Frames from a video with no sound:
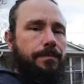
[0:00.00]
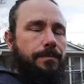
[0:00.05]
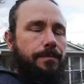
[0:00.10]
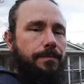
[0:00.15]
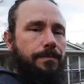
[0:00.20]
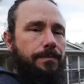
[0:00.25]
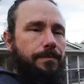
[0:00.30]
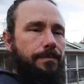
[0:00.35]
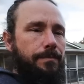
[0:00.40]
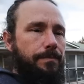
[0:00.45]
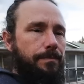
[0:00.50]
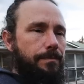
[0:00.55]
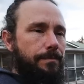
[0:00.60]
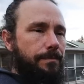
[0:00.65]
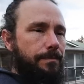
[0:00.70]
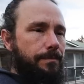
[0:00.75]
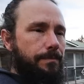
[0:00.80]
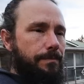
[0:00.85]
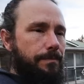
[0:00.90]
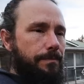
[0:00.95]

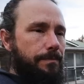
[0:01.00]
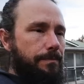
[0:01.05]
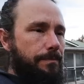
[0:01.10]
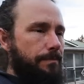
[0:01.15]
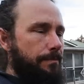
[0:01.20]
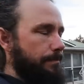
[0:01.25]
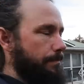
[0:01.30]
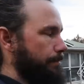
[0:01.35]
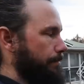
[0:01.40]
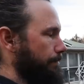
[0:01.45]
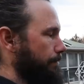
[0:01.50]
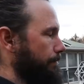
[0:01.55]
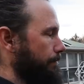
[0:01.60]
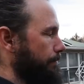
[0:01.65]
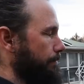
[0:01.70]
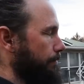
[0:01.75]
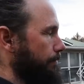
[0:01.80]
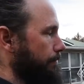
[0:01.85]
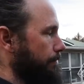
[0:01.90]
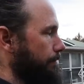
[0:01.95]

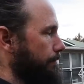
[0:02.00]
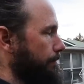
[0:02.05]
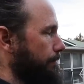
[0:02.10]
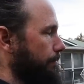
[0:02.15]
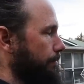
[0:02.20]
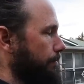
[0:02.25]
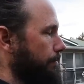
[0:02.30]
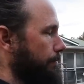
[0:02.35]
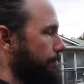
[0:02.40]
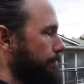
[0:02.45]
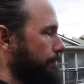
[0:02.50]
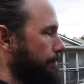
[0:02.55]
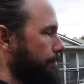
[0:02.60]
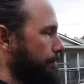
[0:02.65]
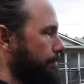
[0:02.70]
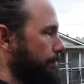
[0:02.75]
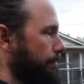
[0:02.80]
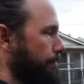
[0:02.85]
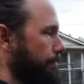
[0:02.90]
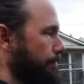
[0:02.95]

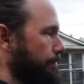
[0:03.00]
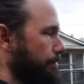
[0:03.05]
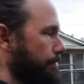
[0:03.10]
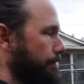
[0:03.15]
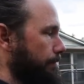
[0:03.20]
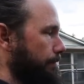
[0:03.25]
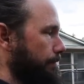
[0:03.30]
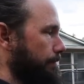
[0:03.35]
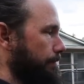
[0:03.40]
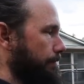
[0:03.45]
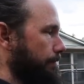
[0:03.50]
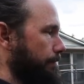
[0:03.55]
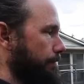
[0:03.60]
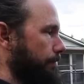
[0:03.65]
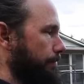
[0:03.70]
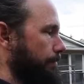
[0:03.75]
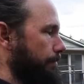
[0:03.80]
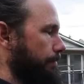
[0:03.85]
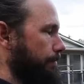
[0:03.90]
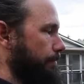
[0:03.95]

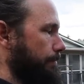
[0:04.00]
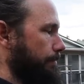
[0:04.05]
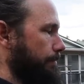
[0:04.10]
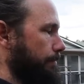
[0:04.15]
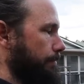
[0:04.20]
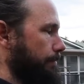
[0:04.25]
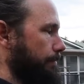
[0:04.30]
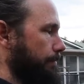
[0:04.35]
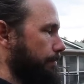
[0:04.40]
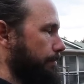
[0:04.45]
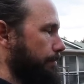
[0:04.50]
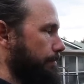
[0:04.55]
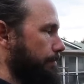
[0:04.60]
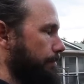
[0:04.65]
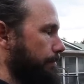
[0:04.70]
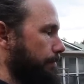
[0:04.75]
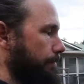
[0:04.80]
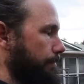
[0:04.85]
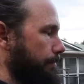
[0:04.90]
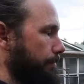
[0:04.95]

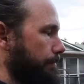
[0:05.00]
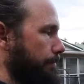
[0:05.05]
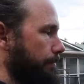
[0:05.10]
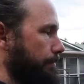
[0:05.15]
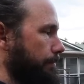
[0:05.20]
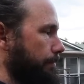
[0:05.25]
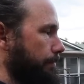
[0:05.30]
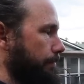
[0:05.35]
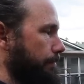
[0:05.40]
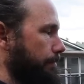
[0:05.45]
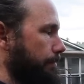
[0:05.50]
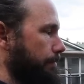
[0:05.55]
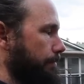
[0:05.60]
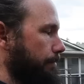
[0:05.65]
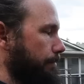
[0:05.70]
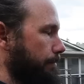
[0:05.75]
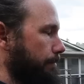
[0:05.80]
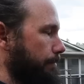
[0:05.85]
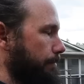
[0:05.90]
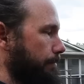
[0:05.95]

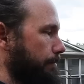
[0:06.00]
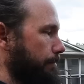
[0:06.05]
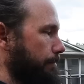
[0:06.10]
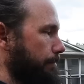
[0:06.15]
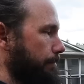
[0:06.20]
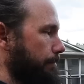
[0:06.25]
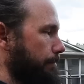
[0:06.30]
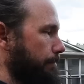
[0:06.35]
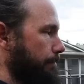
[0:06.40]
No words are spoken by the person on screen.